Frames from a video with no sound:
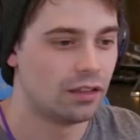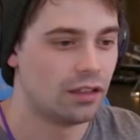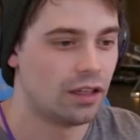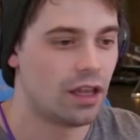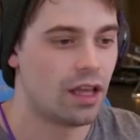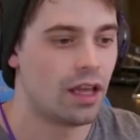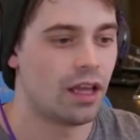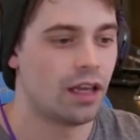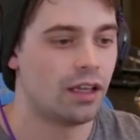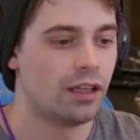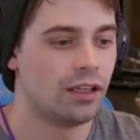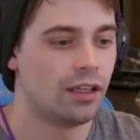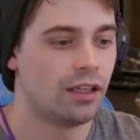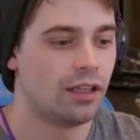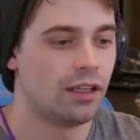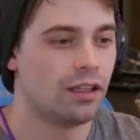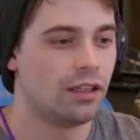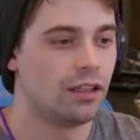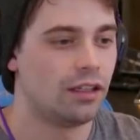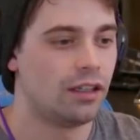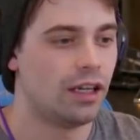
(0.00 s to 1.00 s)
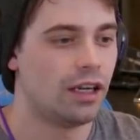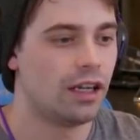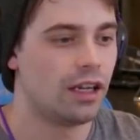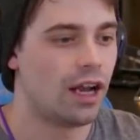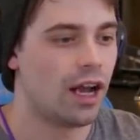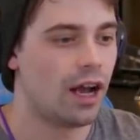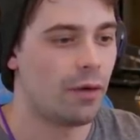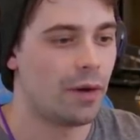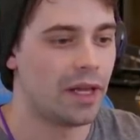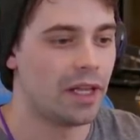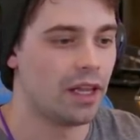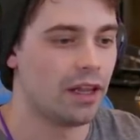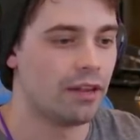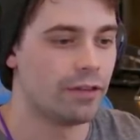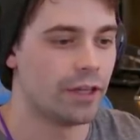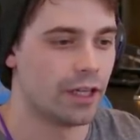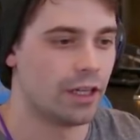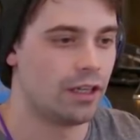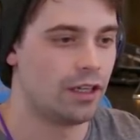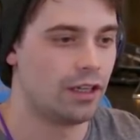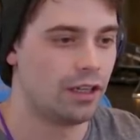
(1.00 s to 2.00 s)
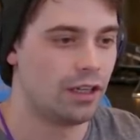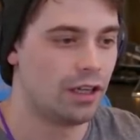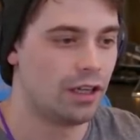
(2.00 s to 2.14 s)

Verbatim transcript: Yeah. Get it how I live it.